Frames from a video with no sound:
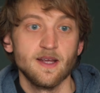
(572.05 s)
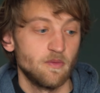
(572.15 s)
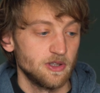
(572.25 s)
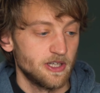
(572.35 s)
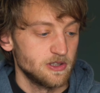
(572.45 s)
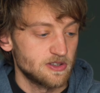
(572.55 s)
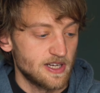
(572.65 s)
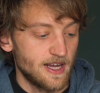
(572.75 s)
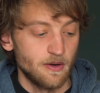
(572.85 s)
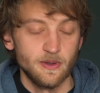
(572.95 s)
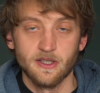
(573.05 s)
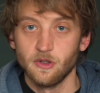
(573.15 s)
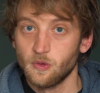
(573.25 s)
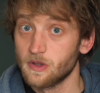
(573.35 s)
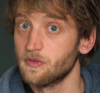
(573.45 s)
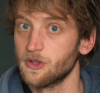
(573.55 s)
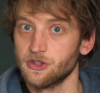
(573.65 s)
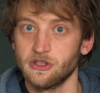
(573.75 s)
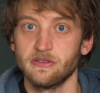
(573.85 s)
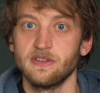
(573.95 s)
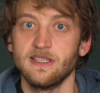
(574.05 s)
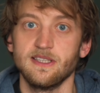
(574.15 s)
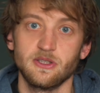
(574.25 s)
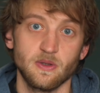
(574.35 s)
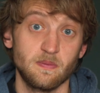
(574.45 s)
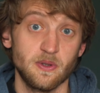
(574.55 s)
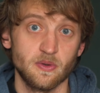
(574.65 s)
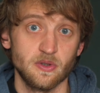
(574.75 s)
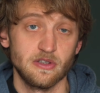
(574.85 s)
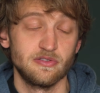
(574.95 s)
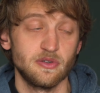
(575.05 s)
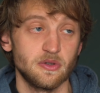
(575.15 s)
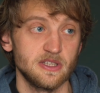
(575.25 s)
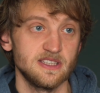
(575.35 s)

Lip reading: What I also like with the newer versions of DxO Pure Raw 4